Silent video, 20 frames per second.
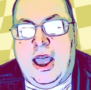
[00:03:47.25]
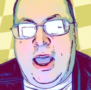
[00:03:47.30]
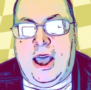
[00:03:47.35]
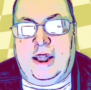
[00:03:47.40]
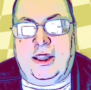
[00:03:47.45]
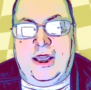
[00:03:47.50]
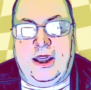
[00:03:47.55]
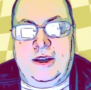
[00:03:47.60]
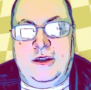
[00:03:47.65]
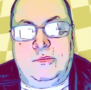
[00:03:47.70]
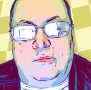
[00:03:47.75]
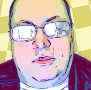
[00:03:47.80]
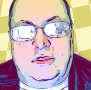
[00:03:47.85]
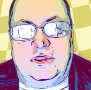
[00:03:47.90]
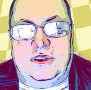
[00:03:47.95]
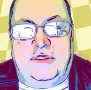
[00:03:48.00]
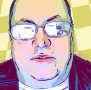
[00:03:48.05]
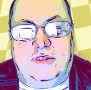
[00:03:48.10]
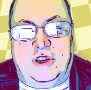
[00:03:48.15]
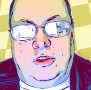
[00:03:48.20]
And then
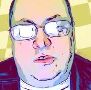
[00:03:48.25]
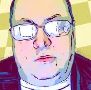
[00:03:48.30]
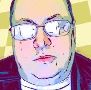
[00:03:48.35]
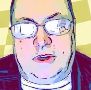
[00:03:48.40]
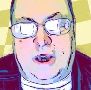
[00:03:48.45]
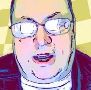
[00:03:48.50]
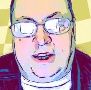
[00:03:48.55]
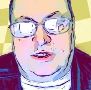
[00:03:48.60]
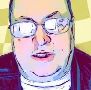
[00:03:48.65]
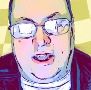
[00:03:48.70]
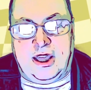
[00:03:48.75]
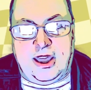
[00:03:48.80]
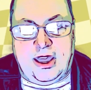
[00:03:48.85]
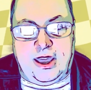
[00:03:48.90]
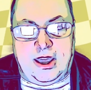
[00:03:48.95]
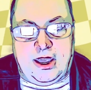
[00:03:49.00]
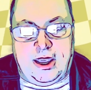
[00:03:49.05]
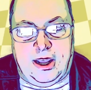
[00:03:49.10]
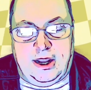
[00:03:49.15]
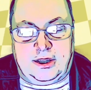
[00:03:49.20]
once you've done all that,
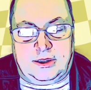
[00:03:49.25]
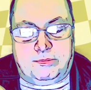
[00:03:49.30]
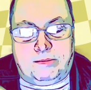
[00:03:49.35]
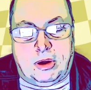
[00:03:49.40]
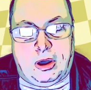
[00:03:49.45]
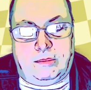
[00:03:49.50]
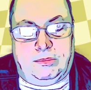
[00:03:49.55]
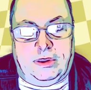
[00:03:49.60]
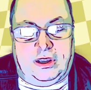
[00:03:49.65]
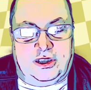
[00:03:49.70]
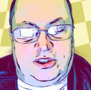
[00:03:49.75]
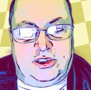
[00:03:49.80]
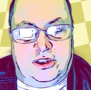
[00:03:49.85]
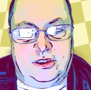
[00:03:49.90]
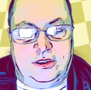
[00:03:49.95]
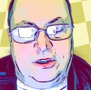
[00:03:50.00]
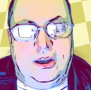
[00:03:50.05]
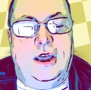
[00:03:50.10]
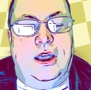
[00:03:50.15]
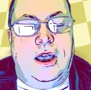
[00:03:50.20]
hit publish.